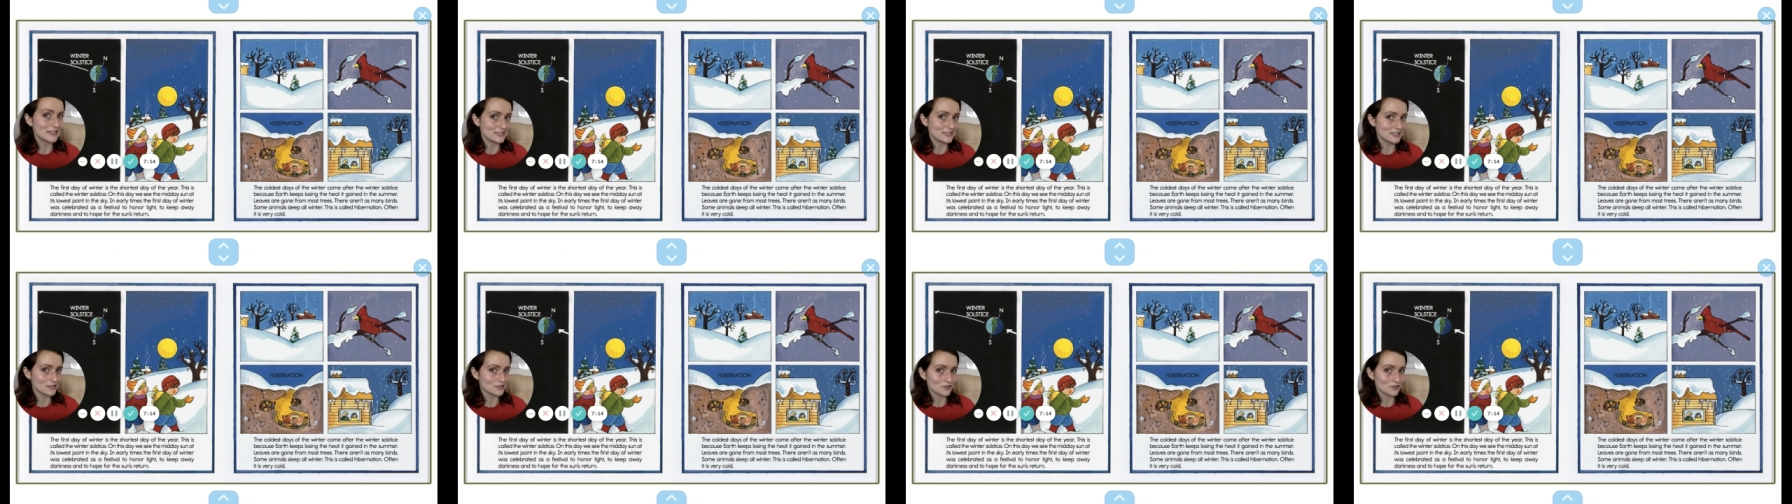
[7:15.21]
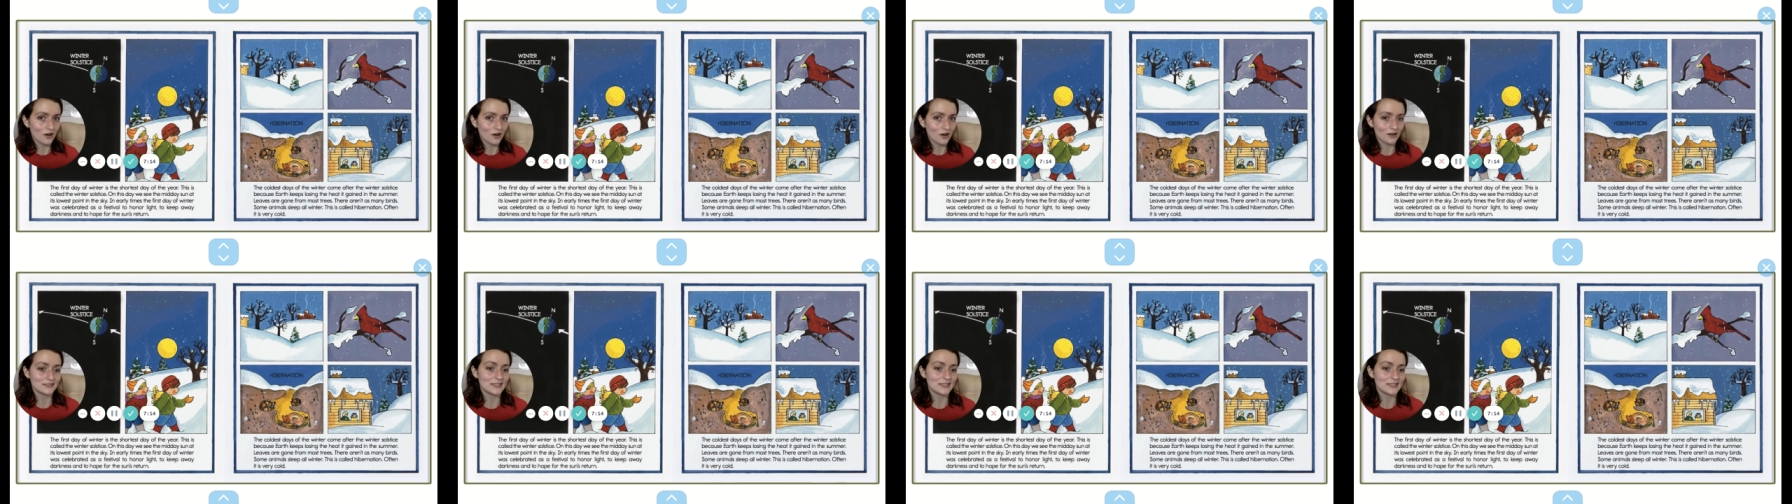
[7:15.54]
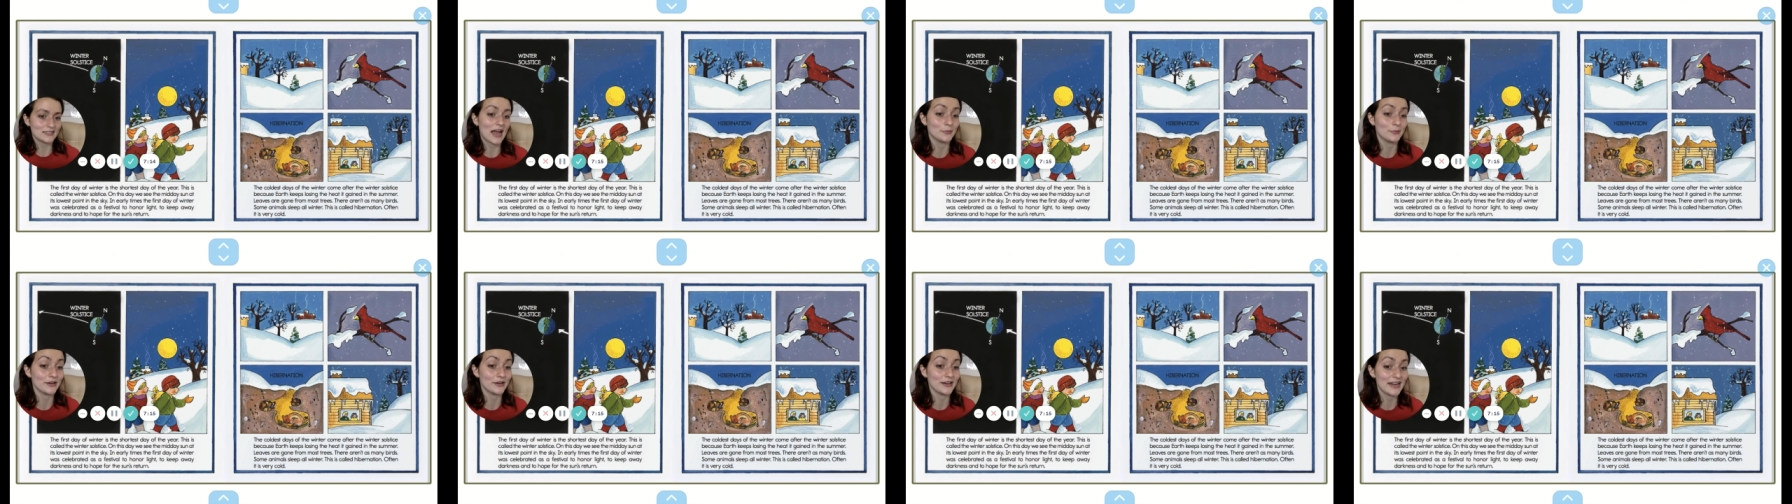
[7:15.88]
This is
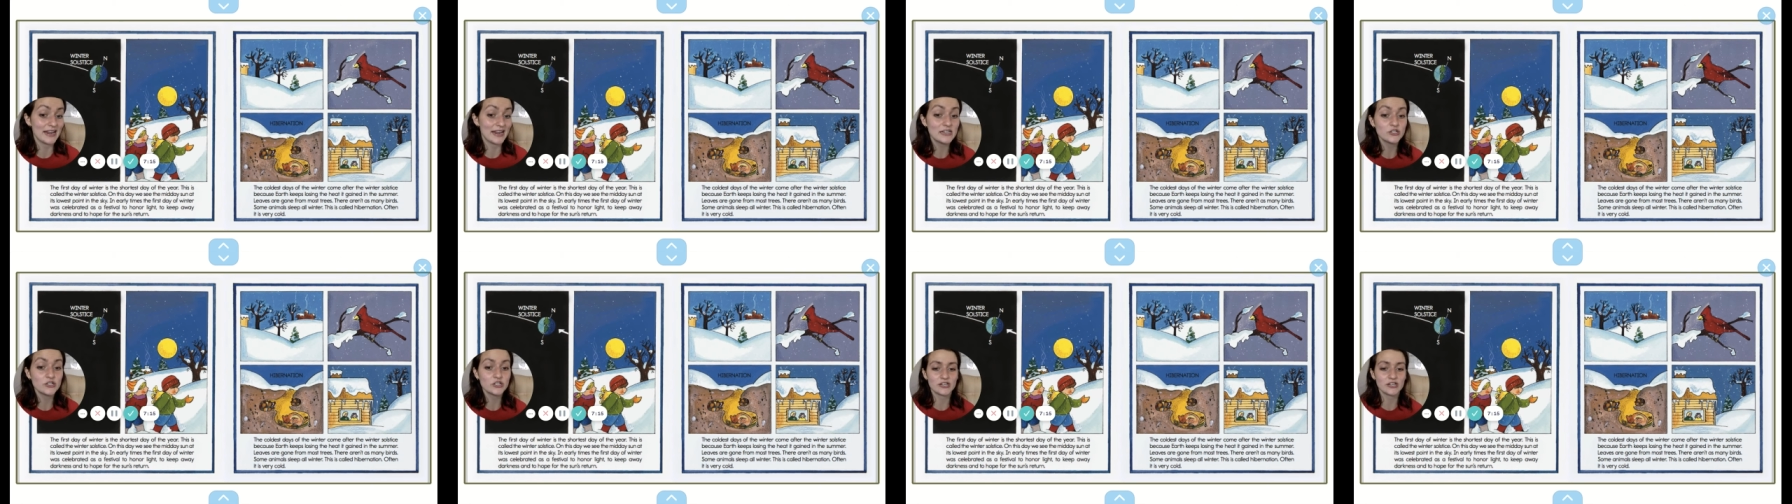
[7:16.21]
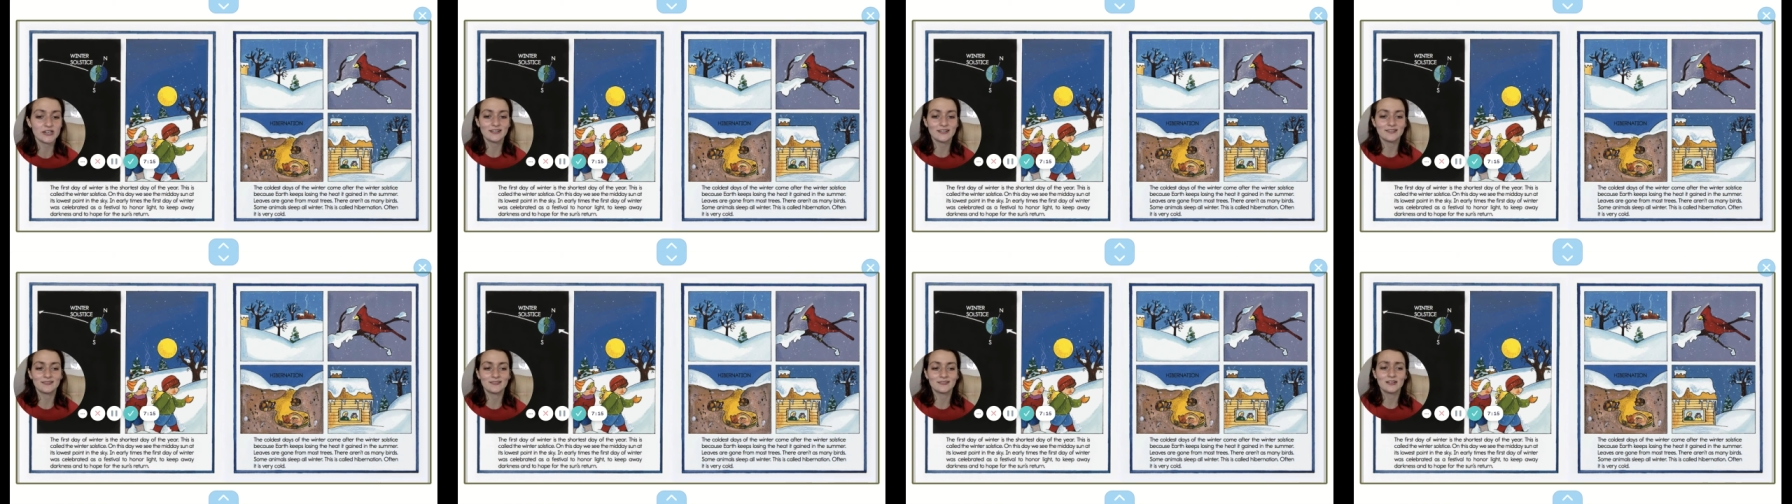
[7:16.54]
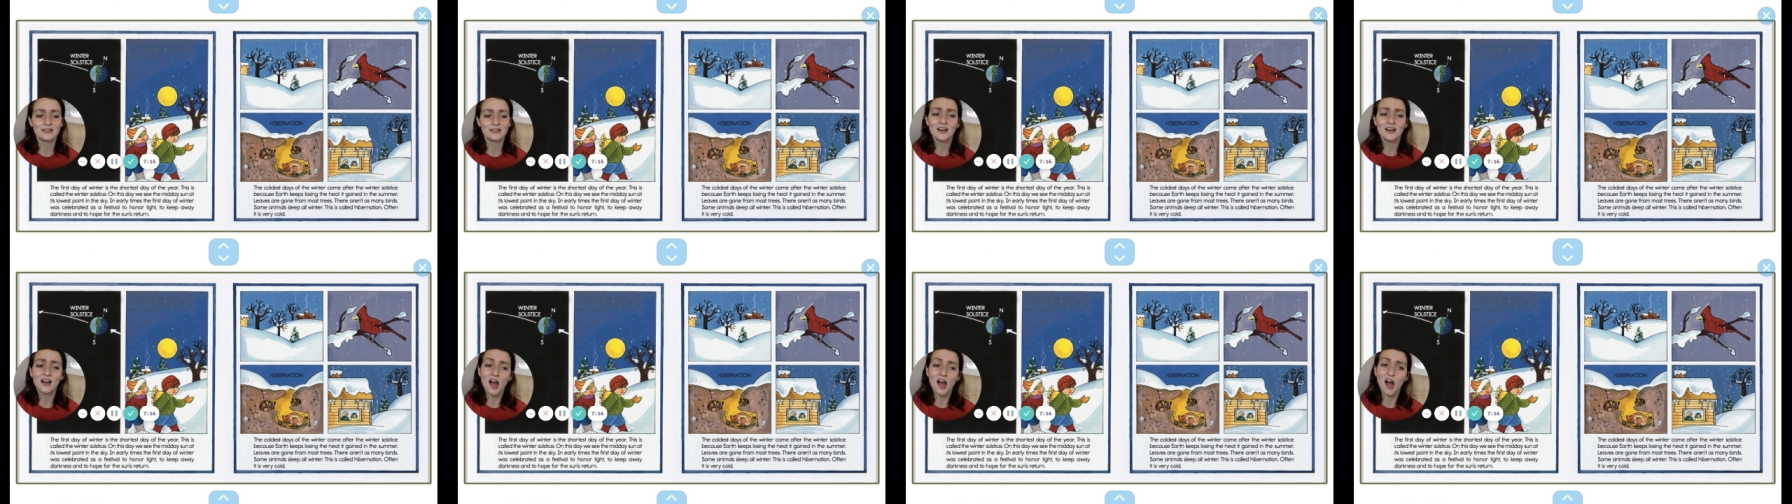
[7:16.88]
called hibernation.
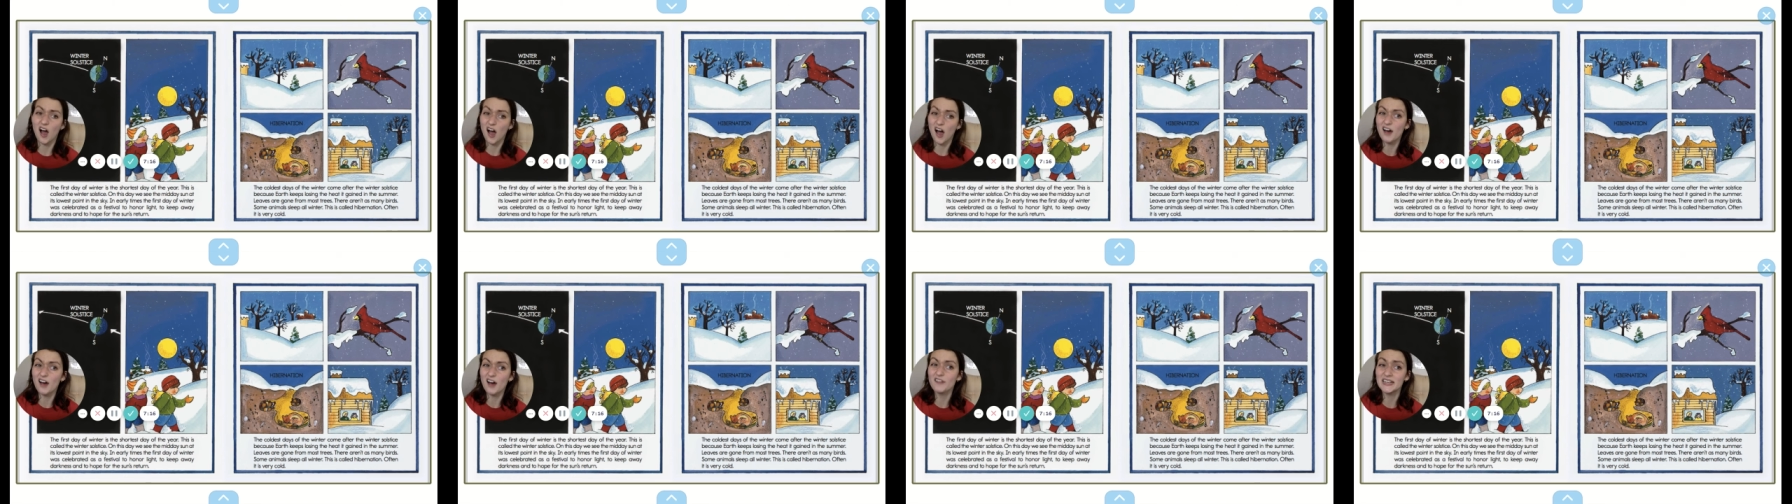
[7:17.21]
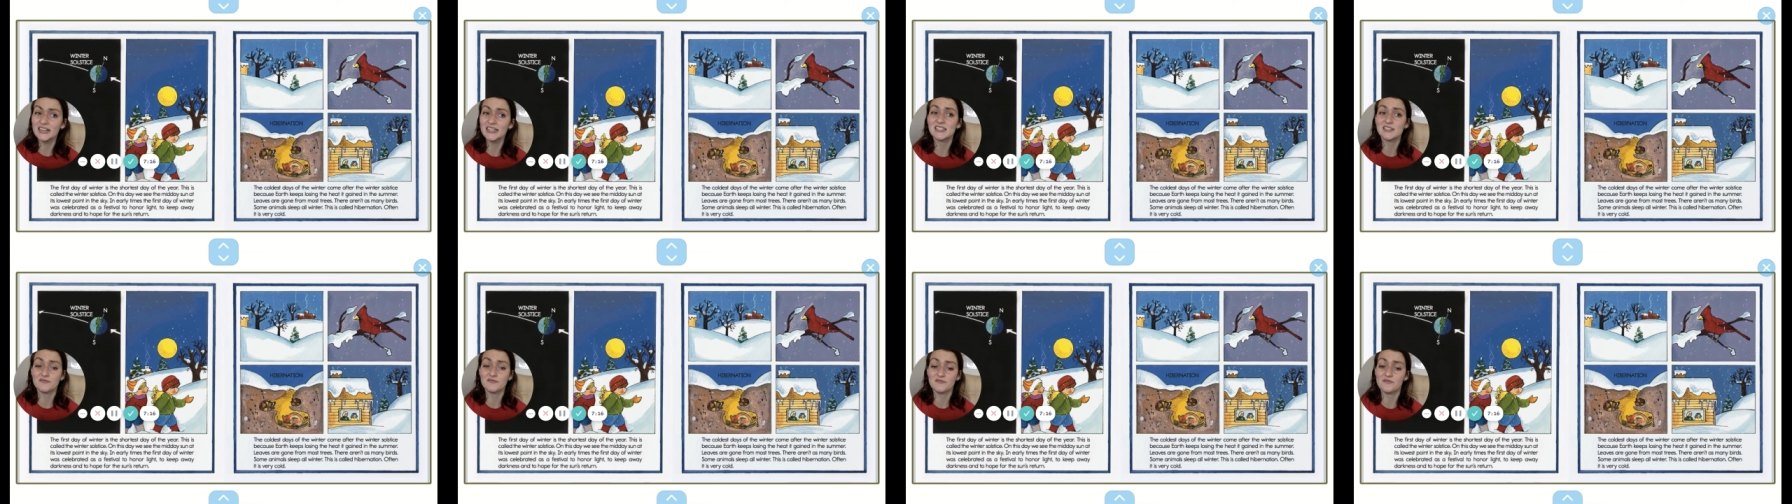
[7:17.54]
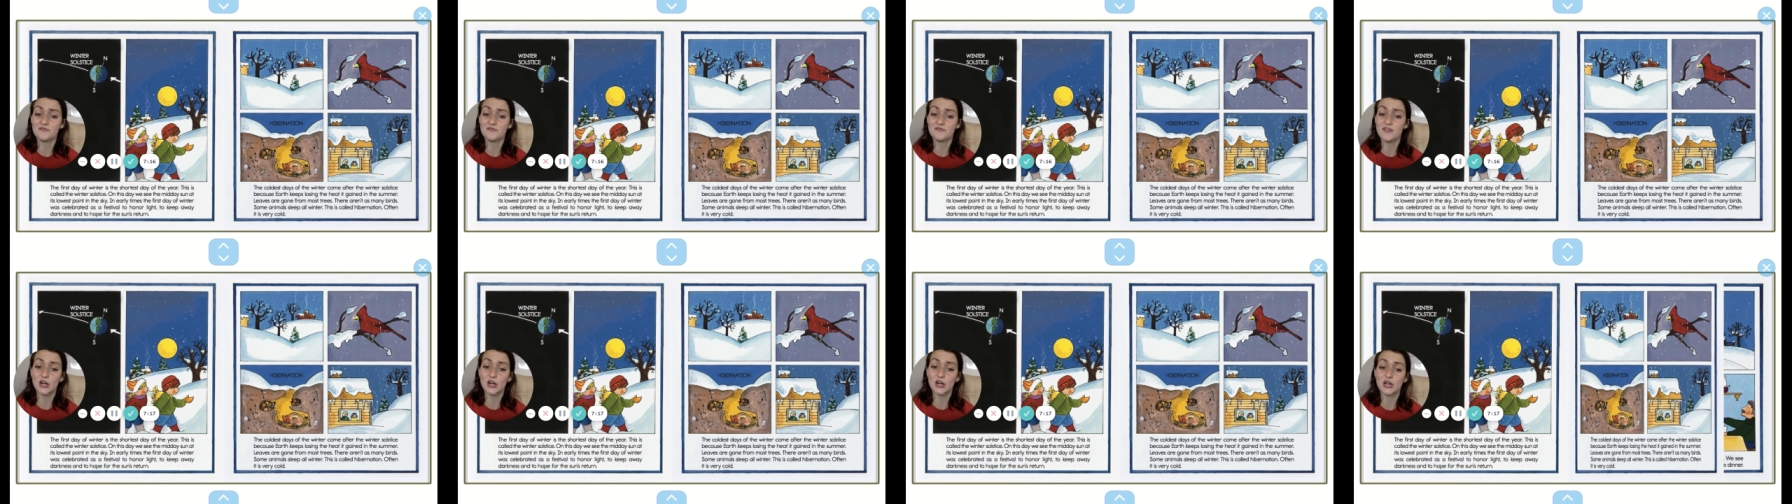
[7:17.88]
Often it's